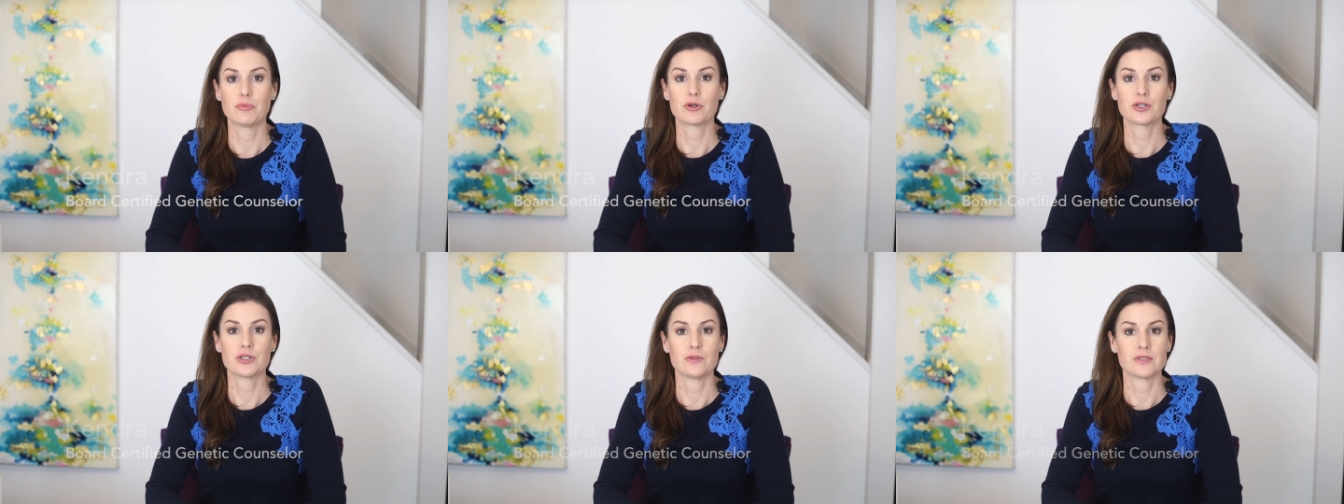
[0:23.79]

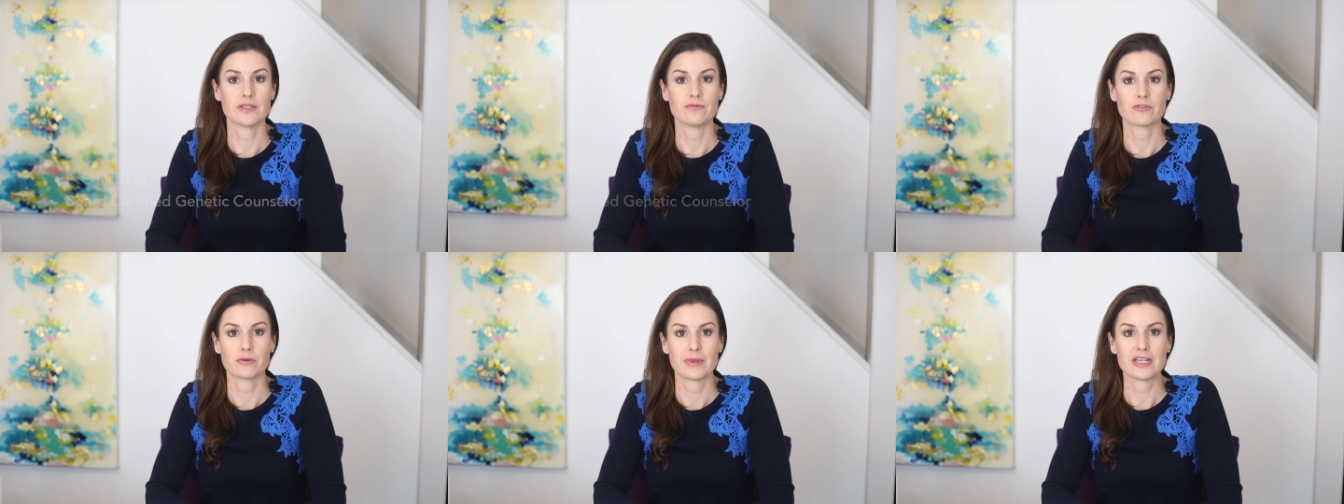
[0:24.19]
I produce
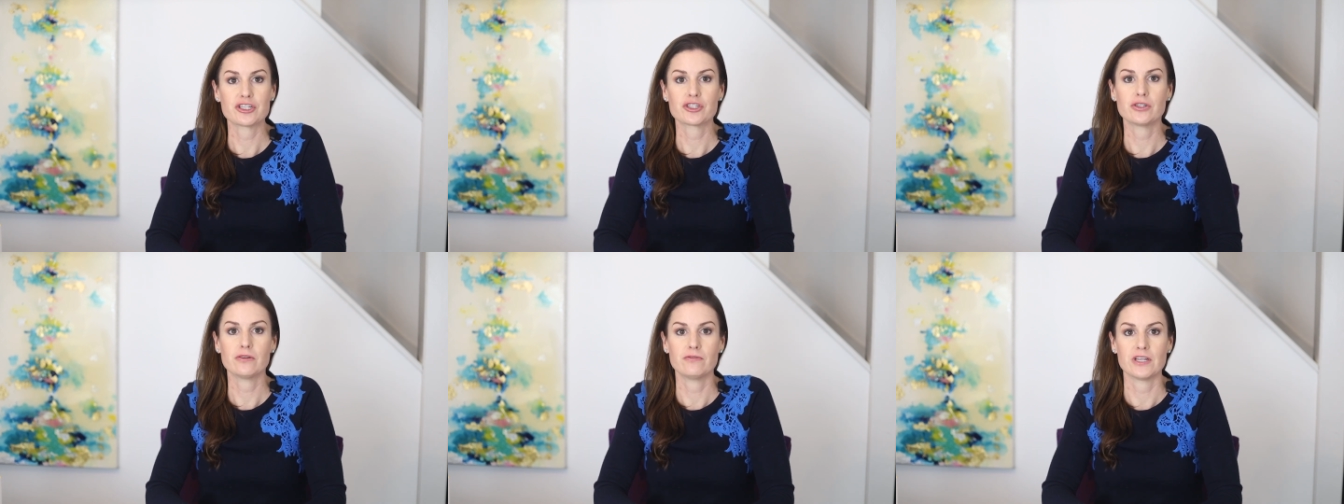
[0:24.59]

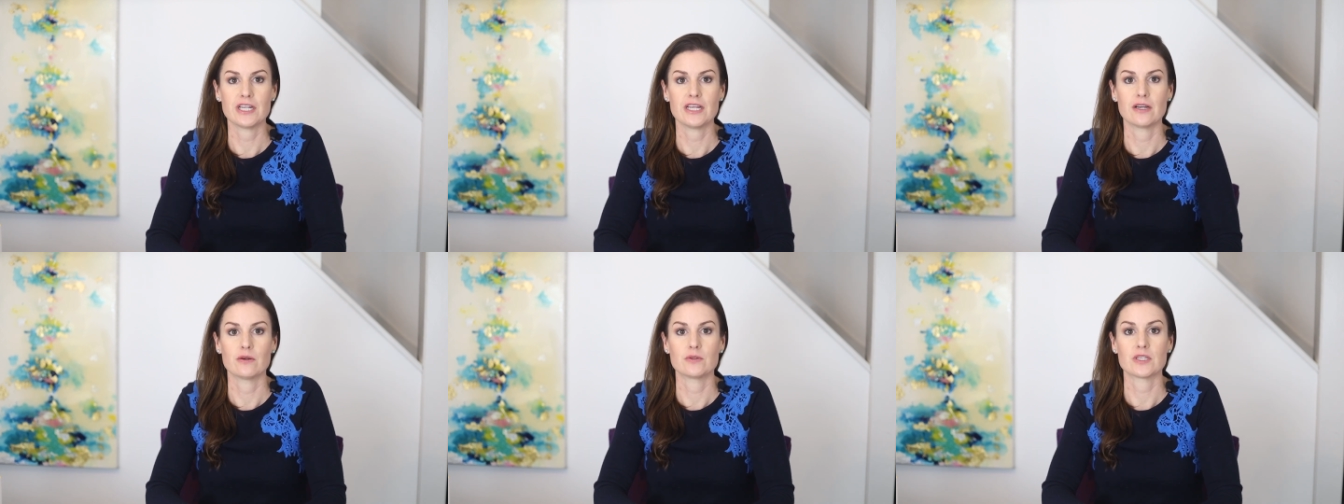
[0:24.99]
informational
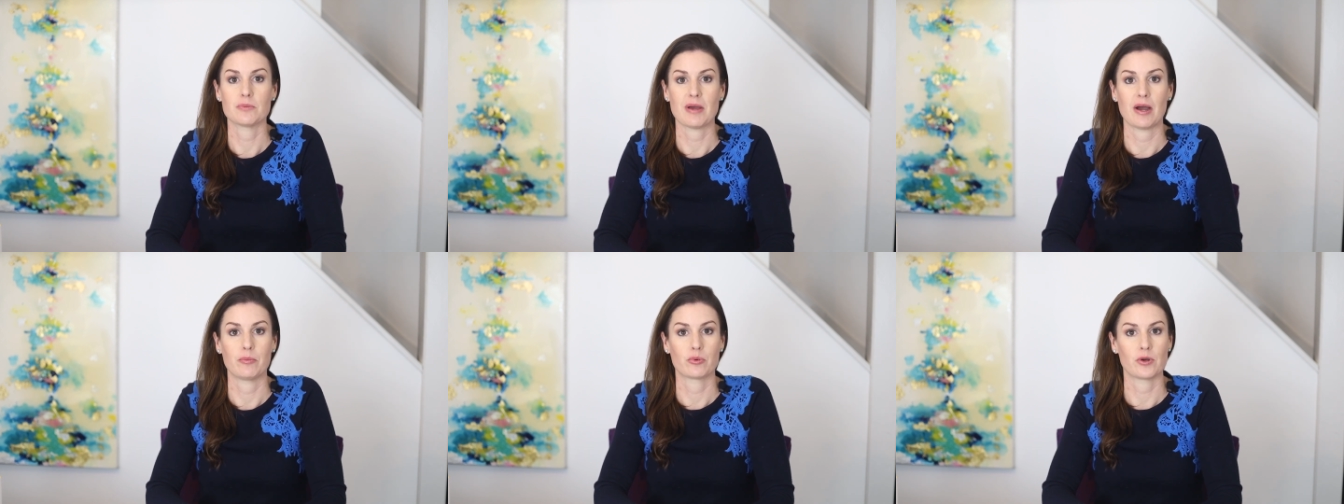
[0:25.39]
videos
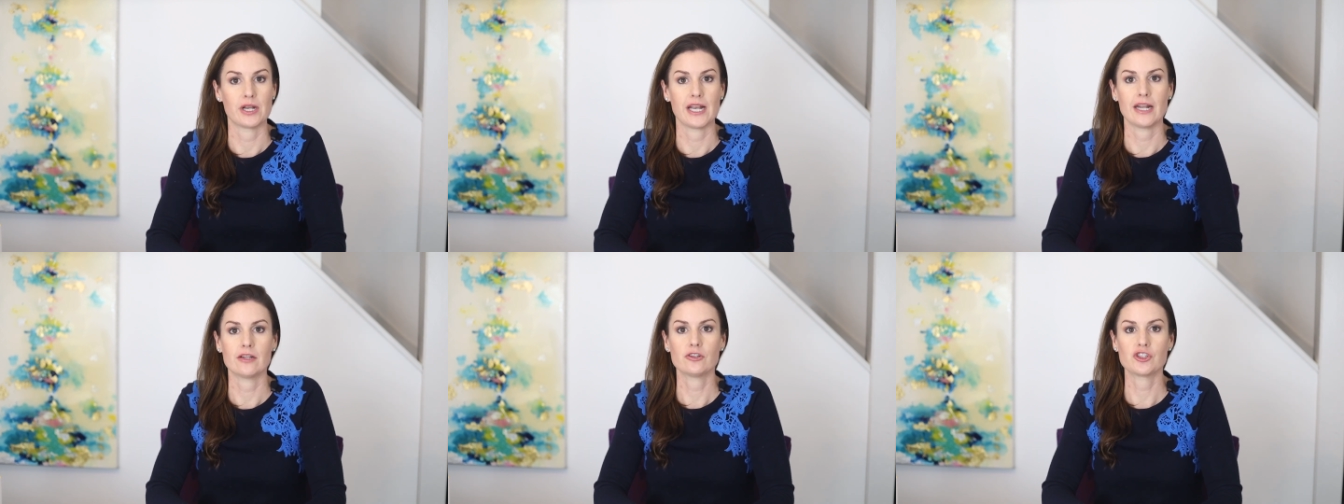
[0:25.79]
about
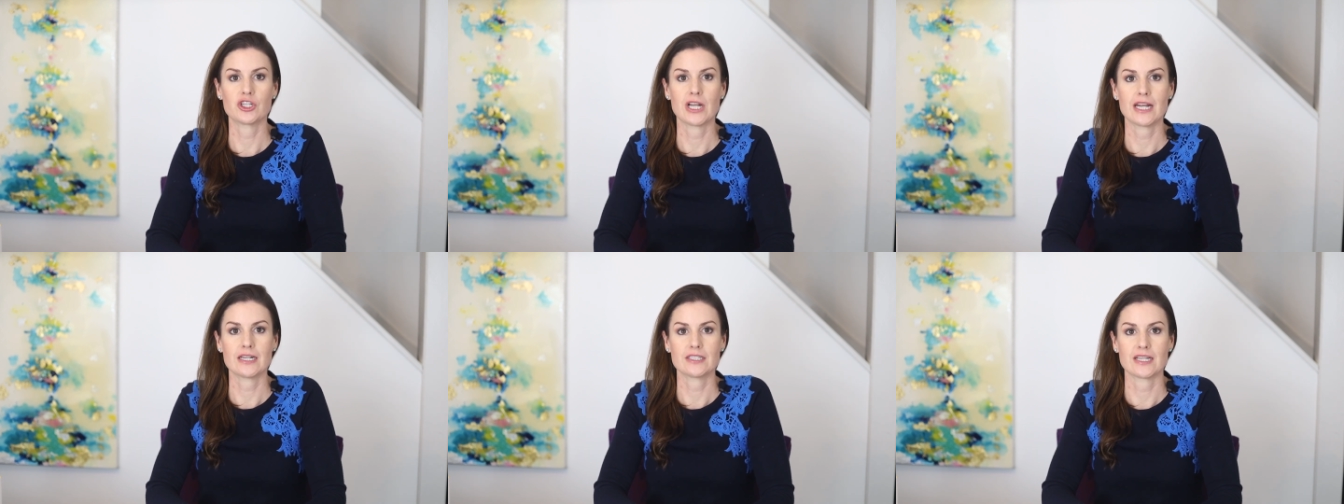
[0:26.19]
prenatal
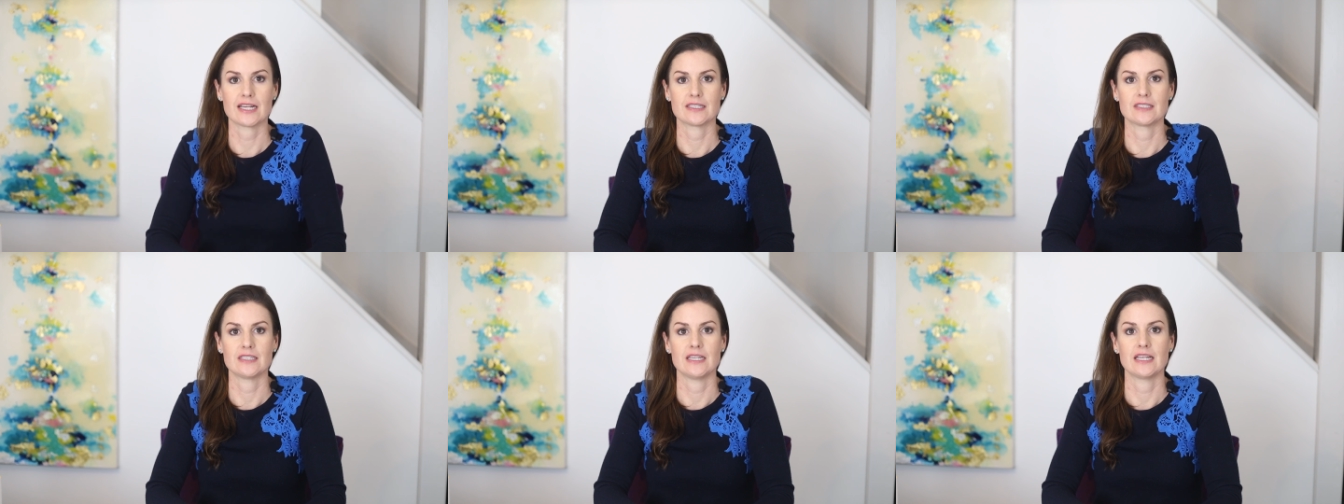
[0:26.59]
genetic
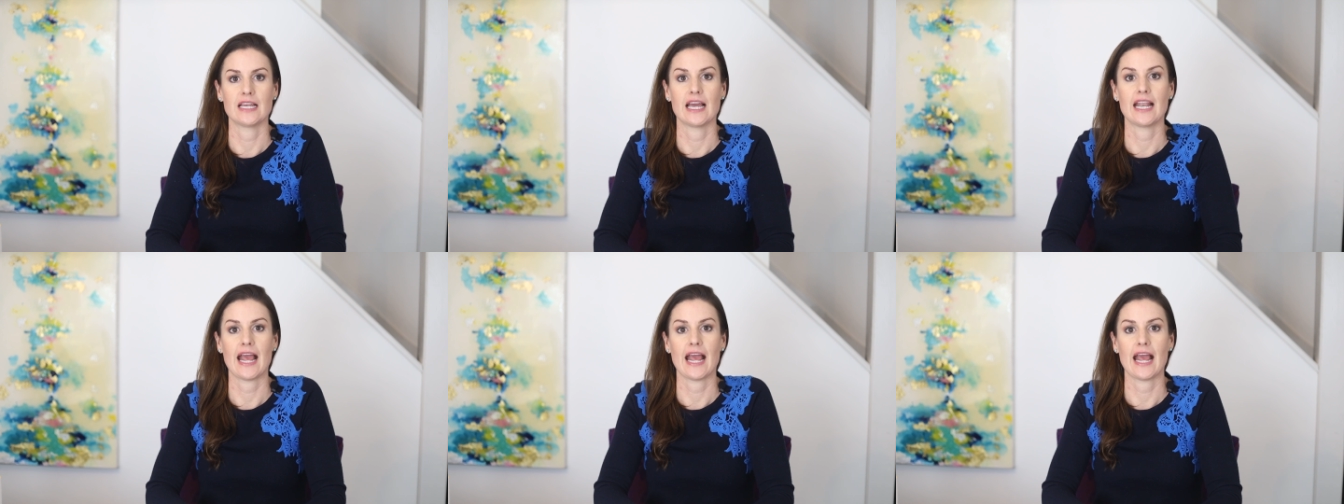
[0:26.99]
testing